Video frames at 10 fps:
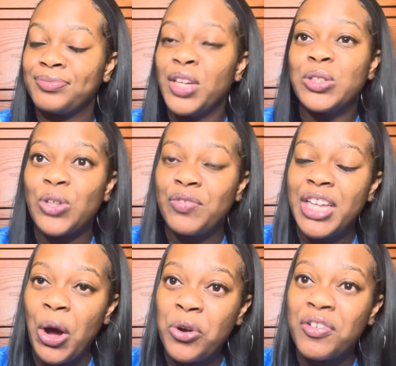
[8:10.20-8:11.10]
So if
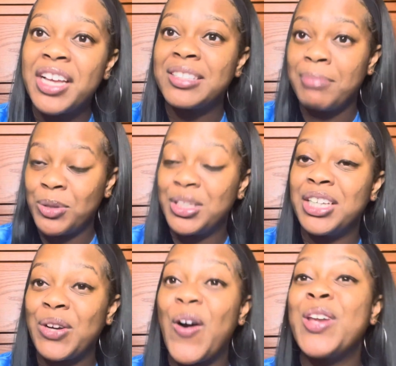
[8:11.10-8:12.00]
deodorant is melted
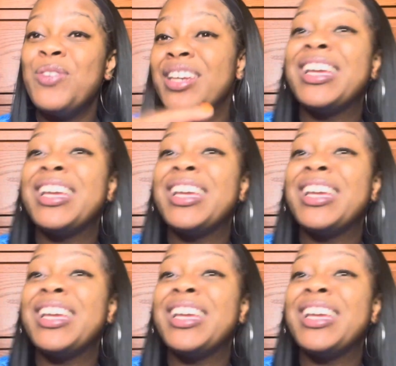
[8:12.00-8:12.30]
in the car, you need